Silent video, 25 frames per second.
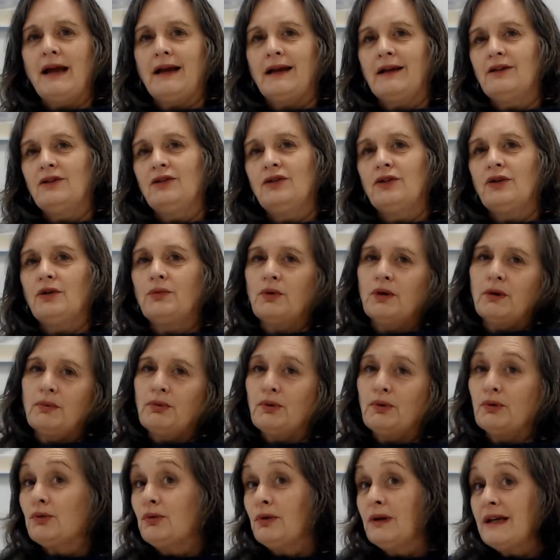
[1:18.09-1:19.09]
and you don't want to put
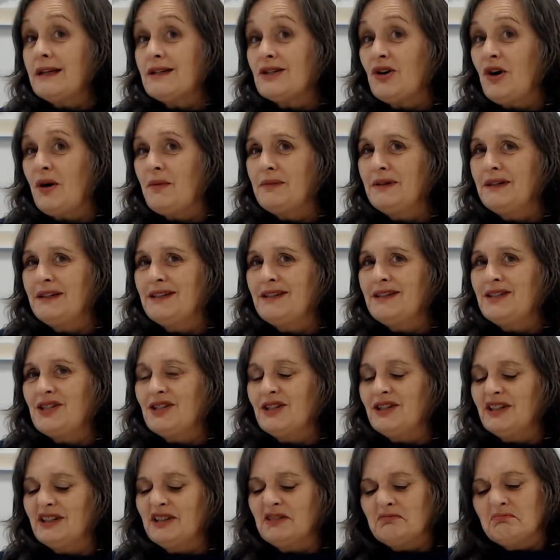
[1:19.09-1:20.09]
all that time and energy
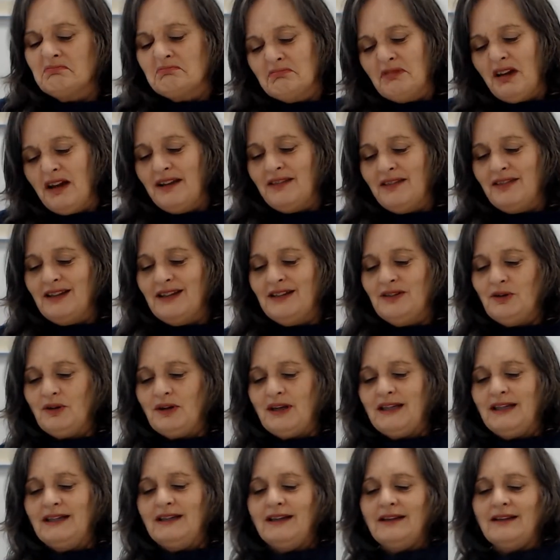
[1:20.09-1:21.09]
in and then not get
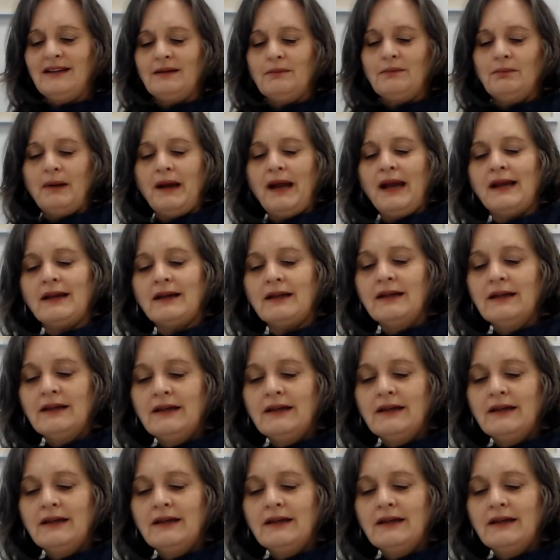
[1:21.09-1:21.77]
anything back.